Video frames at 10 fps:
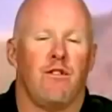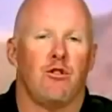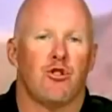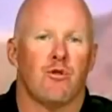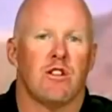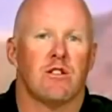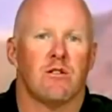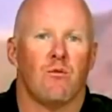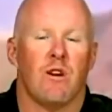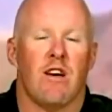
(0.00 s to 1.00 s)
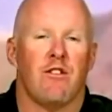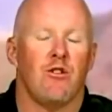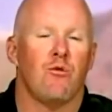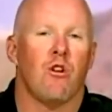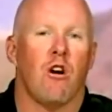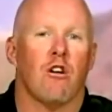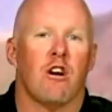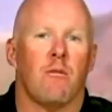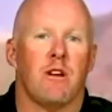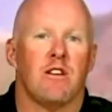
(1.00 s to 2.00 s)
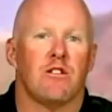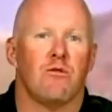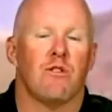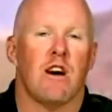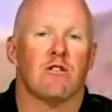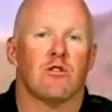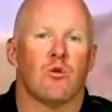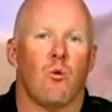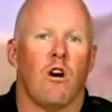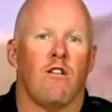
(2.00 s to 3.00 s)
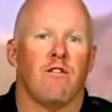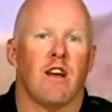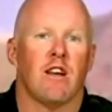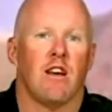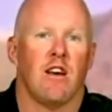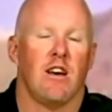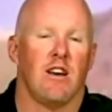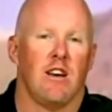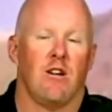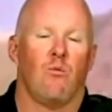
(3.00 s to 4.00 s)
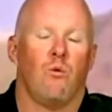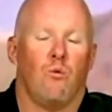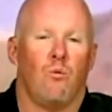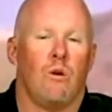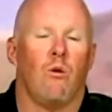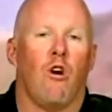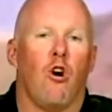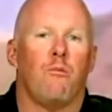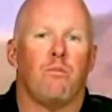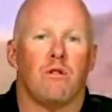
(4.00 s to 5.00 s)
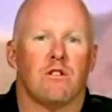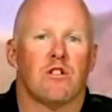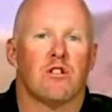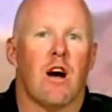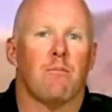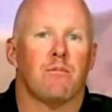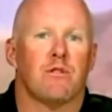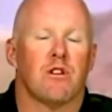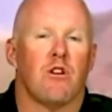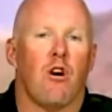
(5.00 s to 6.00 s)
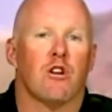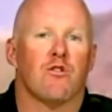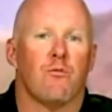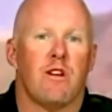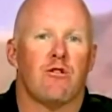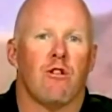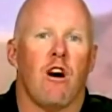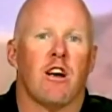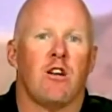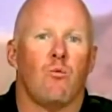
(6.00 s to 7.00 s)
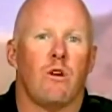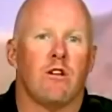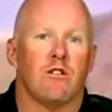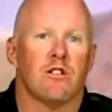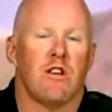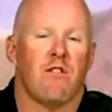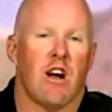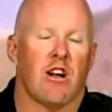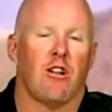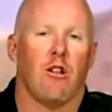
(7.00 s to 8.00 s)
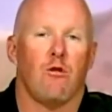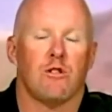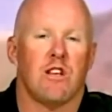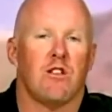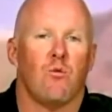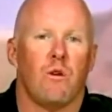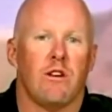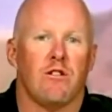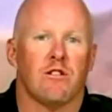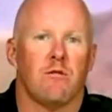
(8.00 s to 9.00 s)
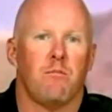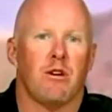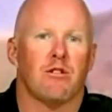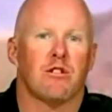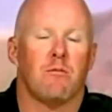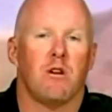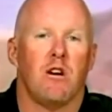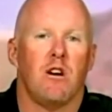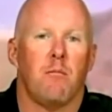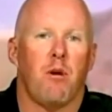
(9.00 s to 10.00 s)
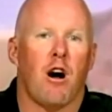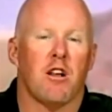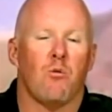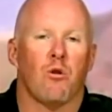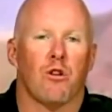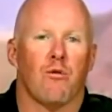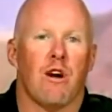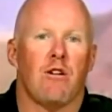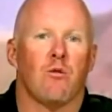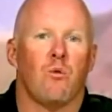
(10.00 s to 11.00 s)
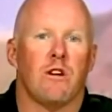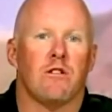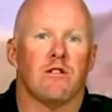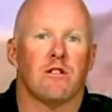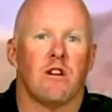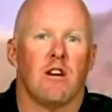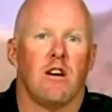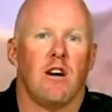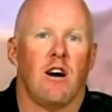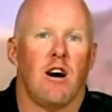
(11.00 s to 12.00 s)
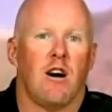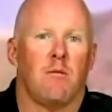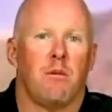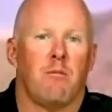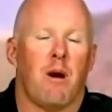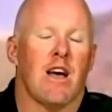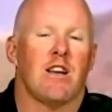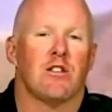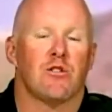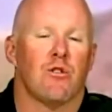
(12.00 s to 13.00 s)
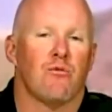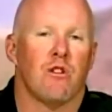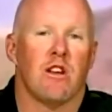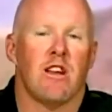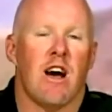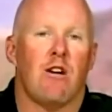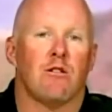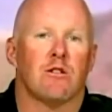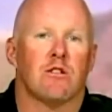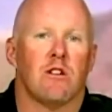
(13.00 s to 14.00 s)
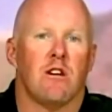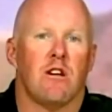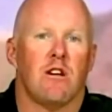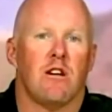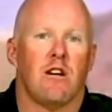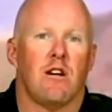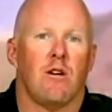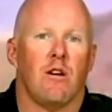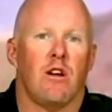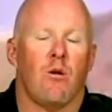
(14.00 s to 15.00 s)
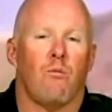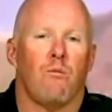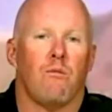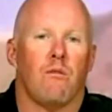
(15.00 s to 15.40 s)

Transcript: future is. We have a new car coming in 2012 that we will hope stops the cars from interlocking wheels. They've kind of closed in the wheels and built some body work around the wheels. Uh, but my concern really now is, uh, you know,